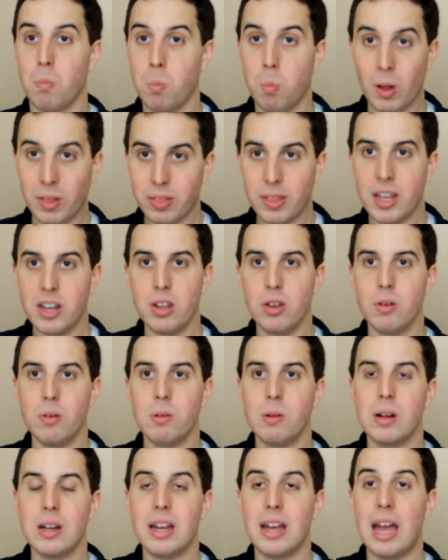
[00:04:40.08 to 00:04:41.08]
what they
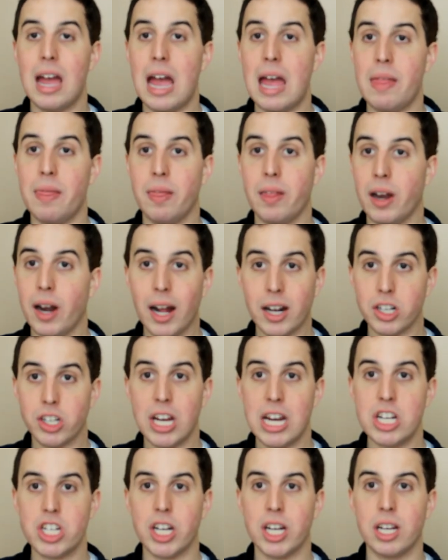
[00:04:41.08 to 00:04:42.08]
do, and they're not
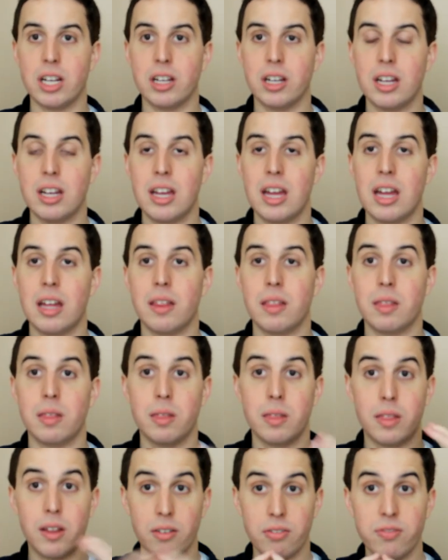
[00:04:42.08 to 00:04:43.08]
changing.
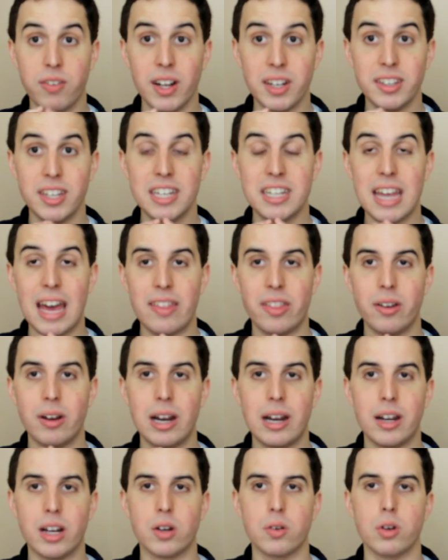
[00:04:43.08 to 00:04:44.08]
They're fun together
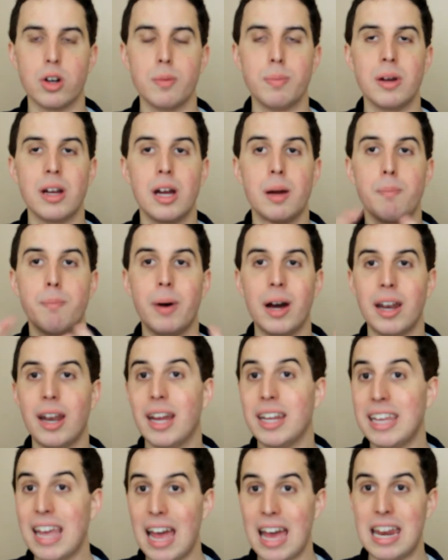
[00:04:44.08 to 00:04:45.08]
in a group,
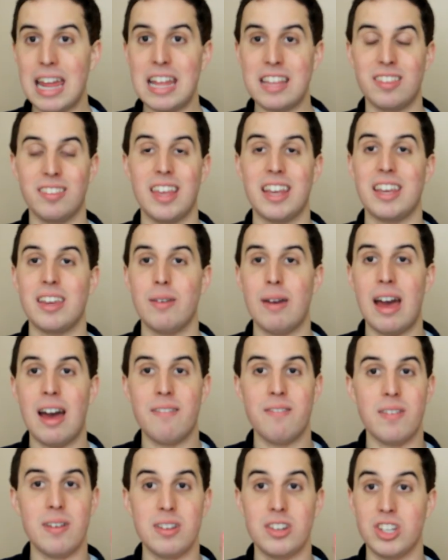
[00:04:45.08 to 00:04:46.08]
but again, it's like you
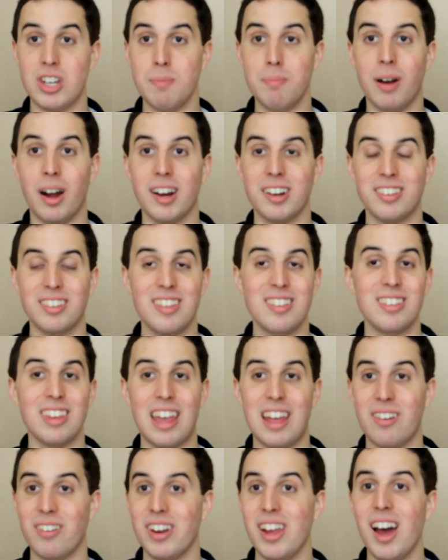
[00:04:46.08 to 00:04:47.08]
have Jim Parsons
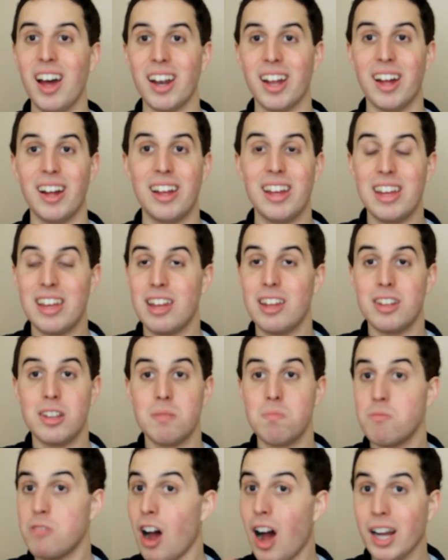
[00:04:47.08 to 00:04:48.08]
and Rihanna
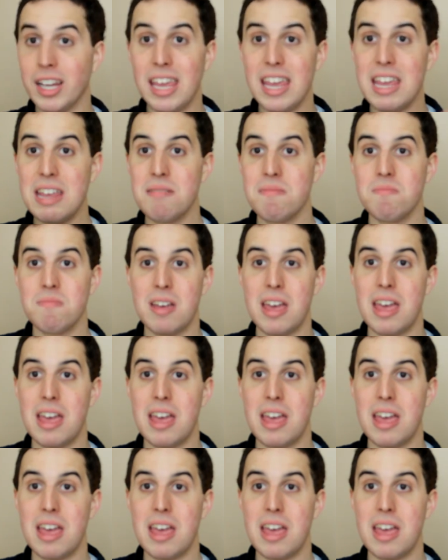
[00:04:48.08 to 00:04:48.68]
talking